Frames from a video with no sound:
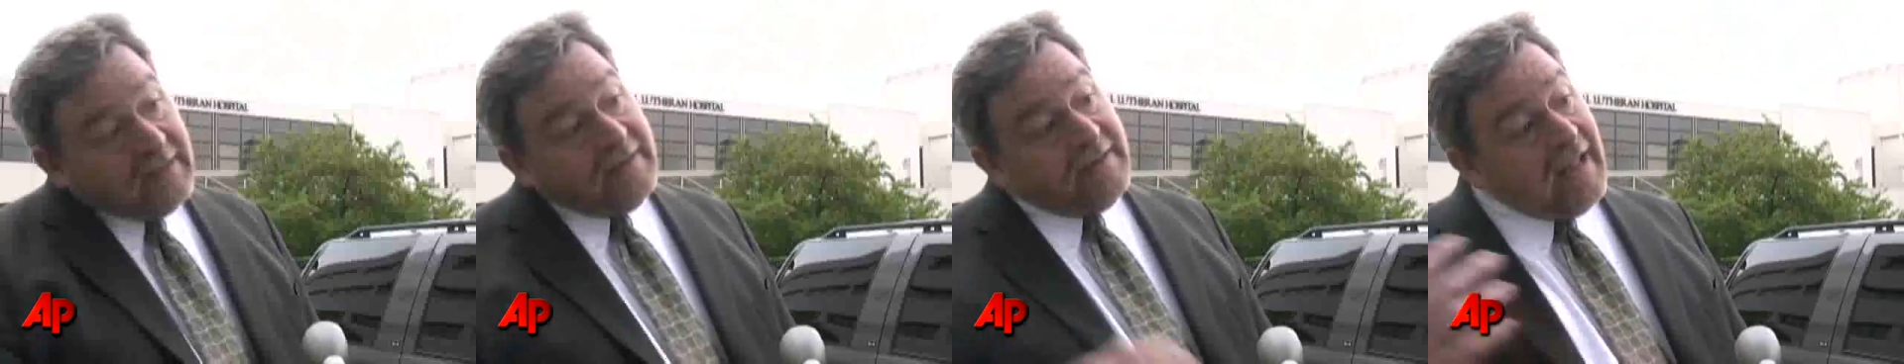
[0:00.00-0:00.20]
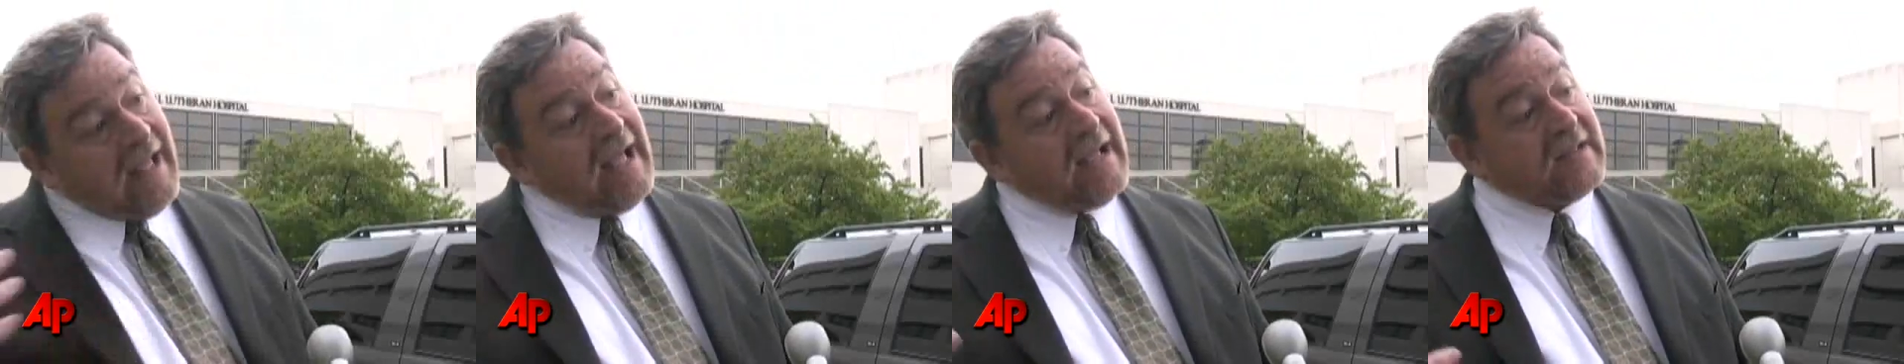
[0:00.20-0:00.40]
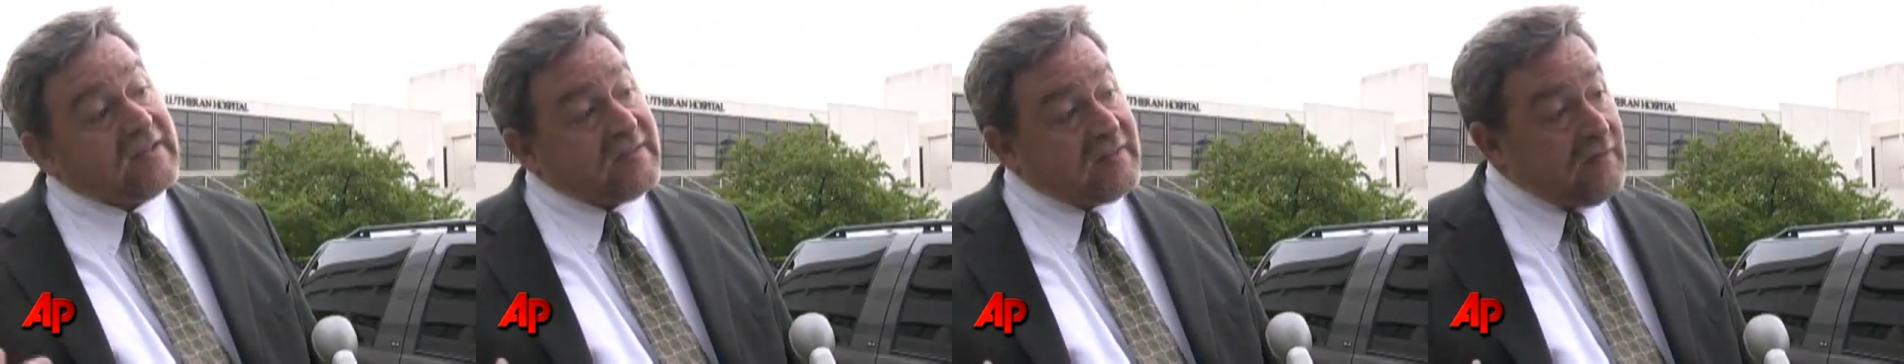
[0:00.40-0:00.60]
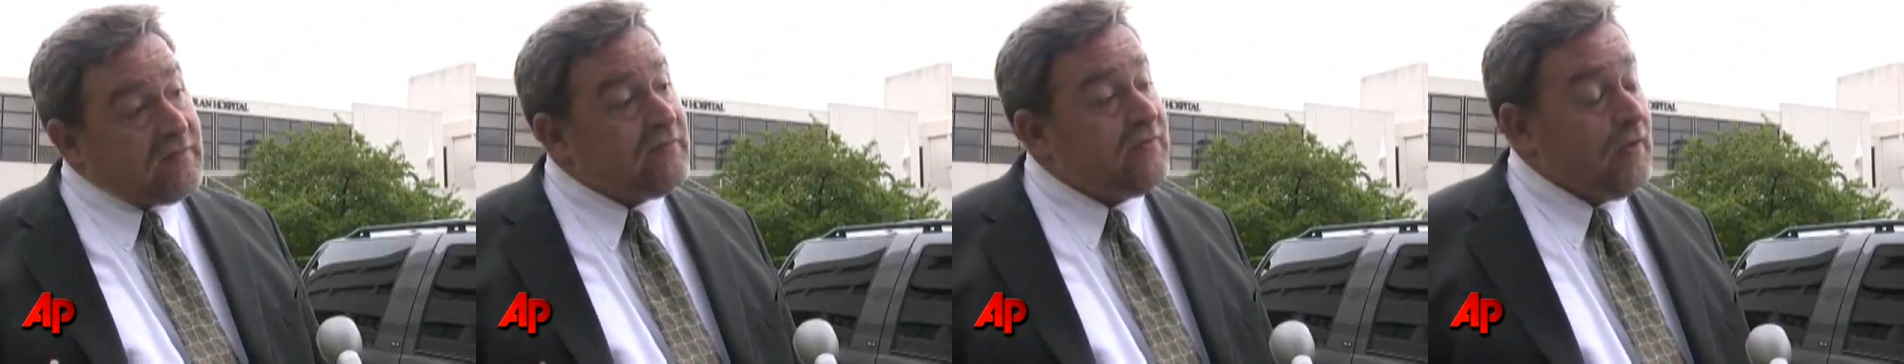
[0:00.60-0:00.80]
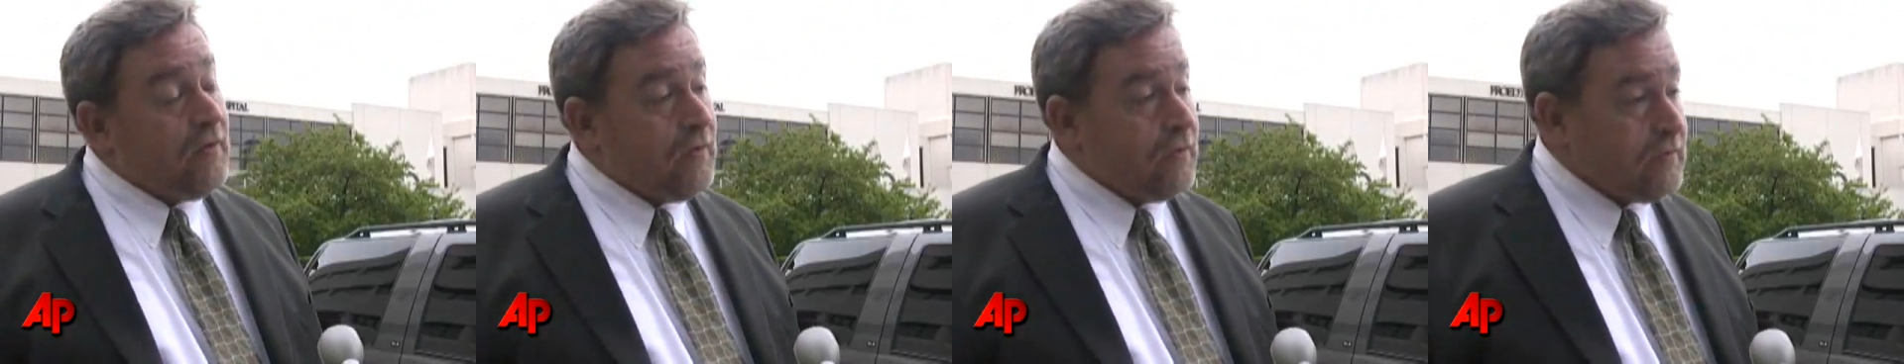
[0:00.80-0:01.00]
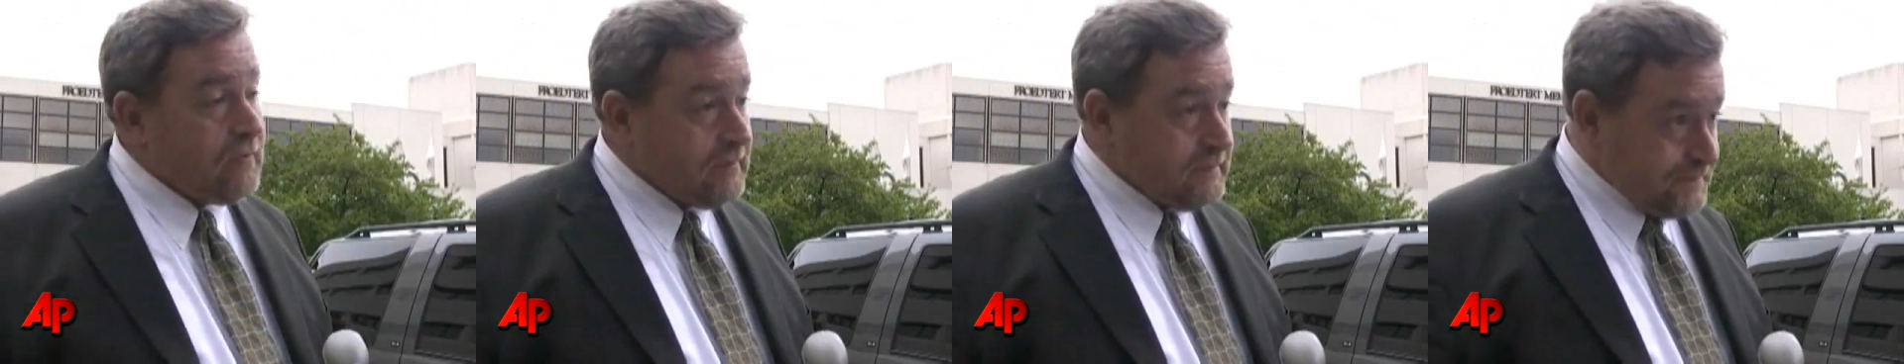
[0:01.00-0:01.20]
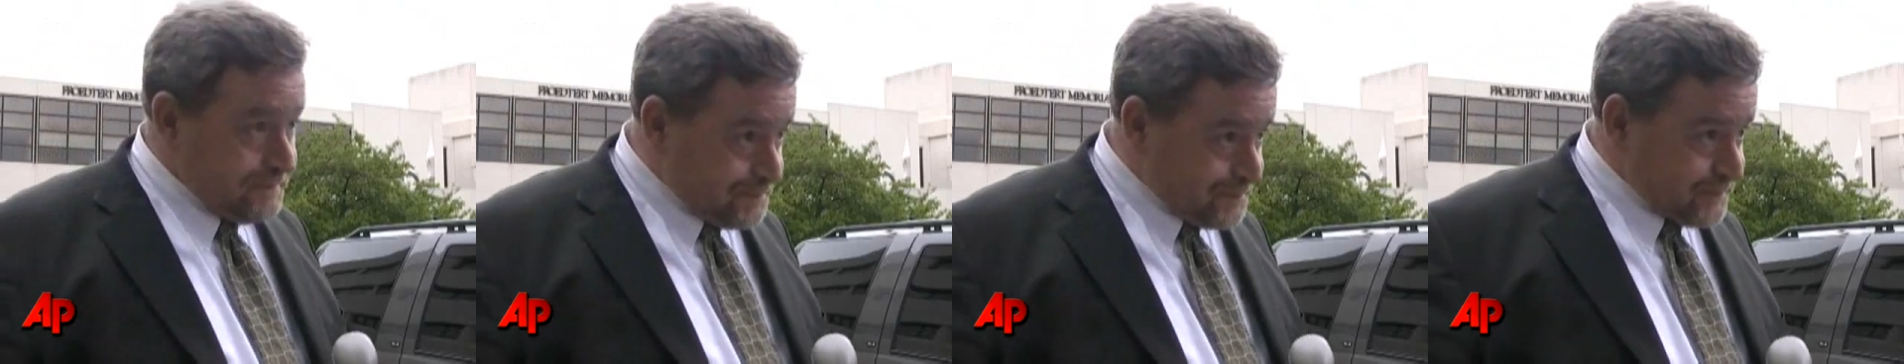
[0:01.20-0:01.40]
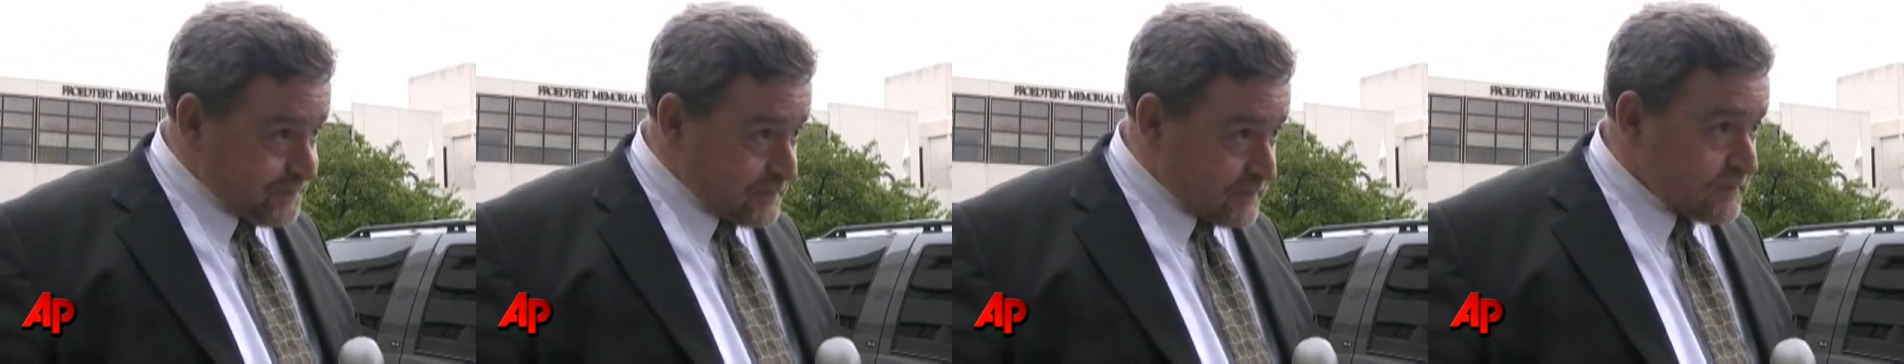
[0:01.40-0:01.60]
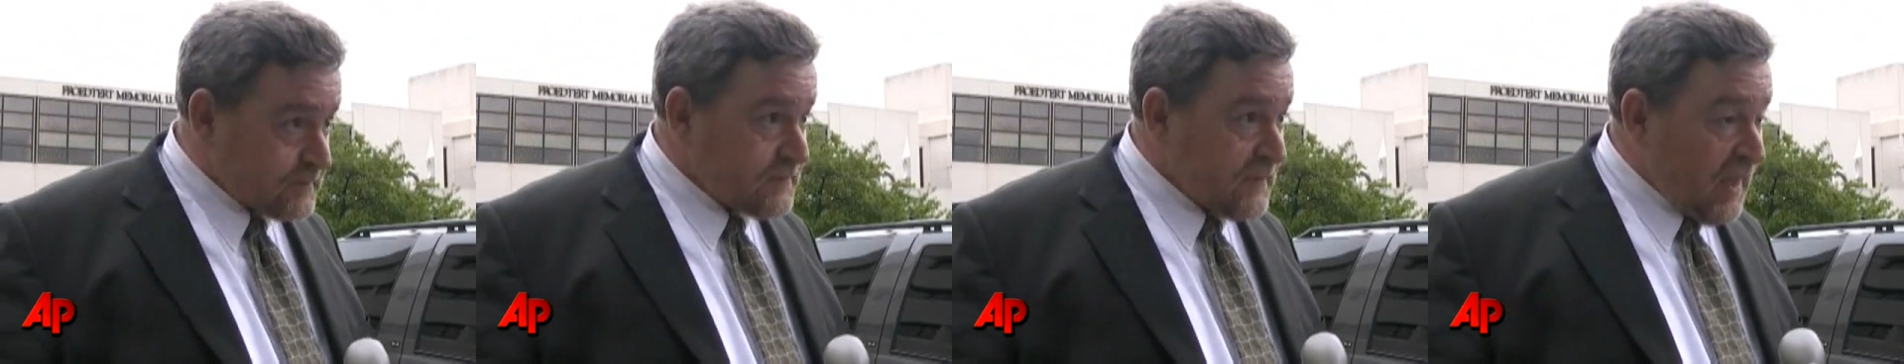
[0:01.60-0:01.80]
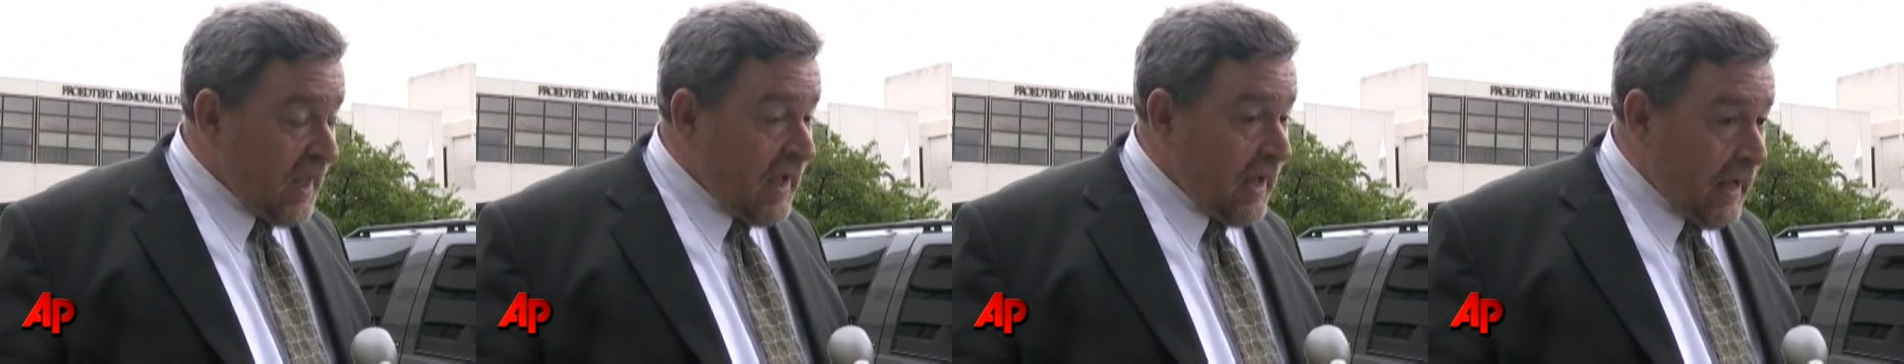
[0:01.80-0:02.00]
knocks the phone
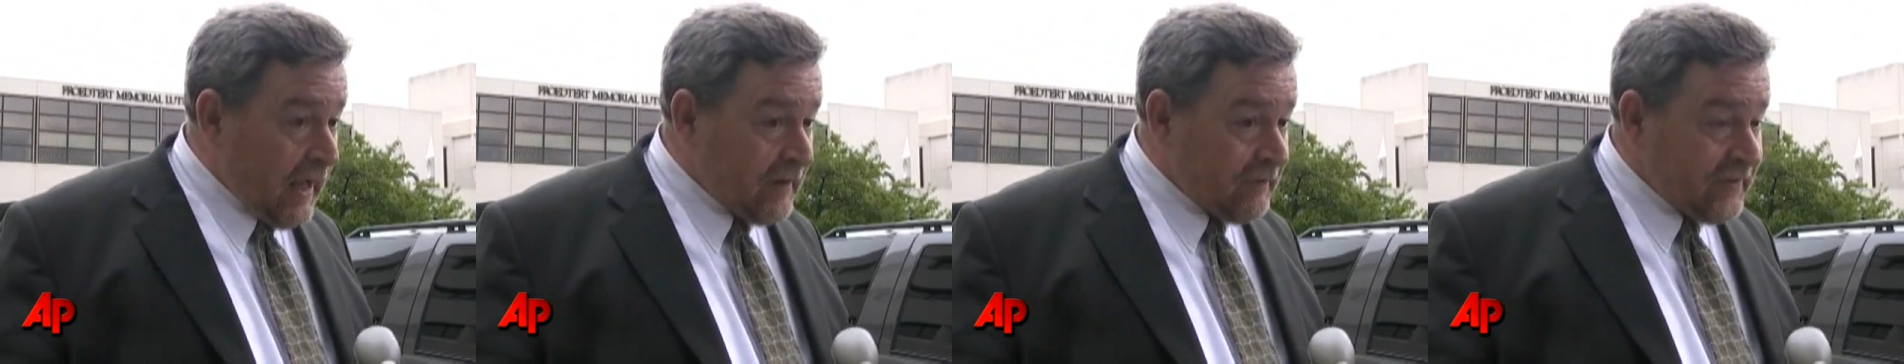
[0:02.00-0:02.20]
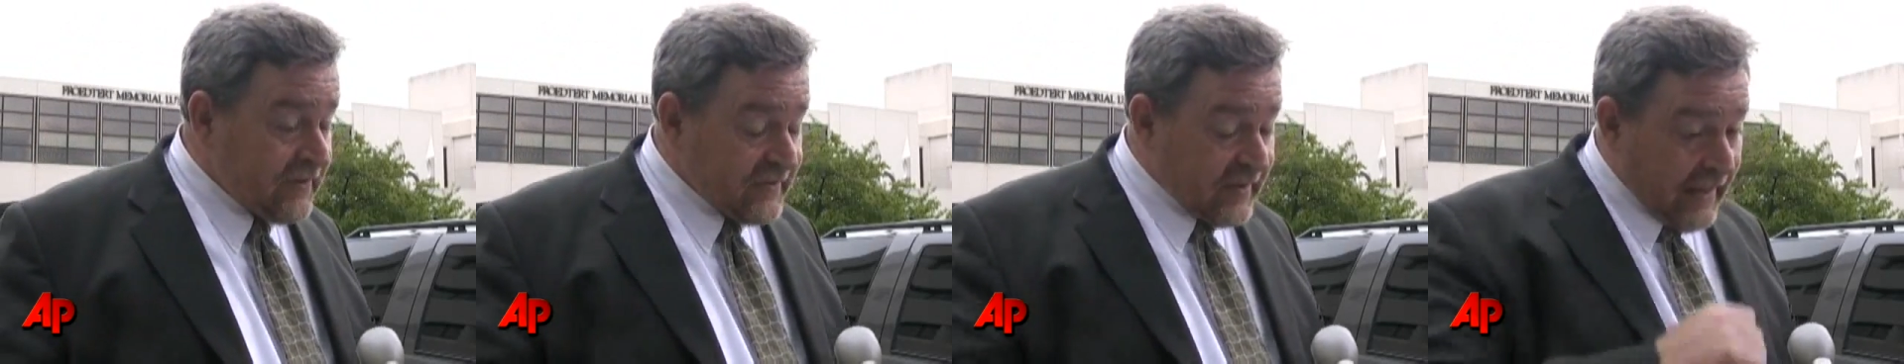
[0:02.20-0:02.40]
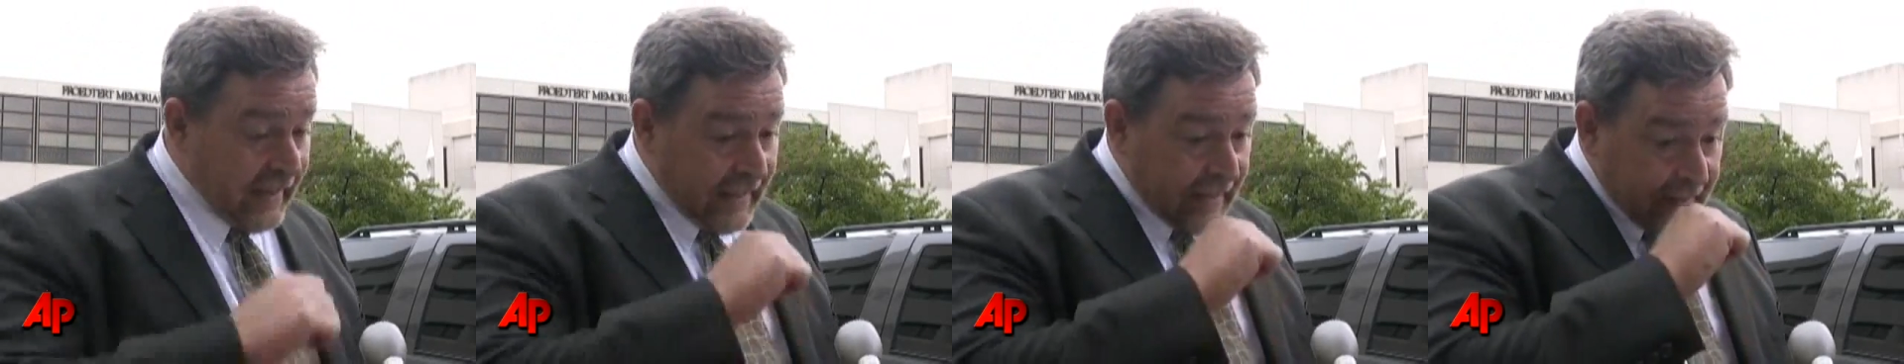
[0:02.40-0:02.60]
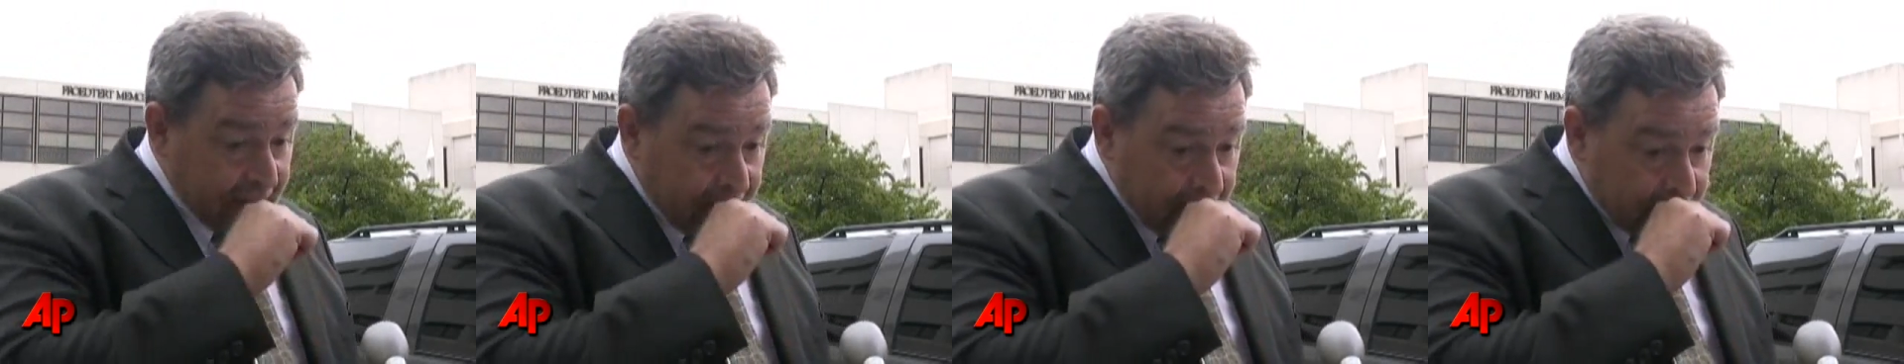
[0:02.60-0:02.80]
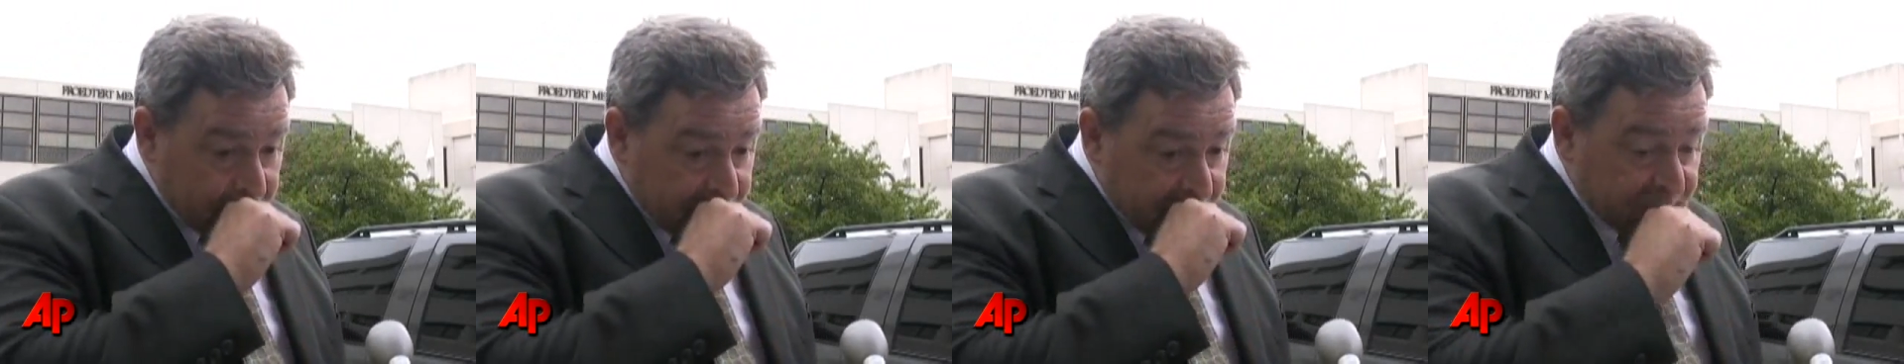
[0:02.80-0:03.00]
out of his hand,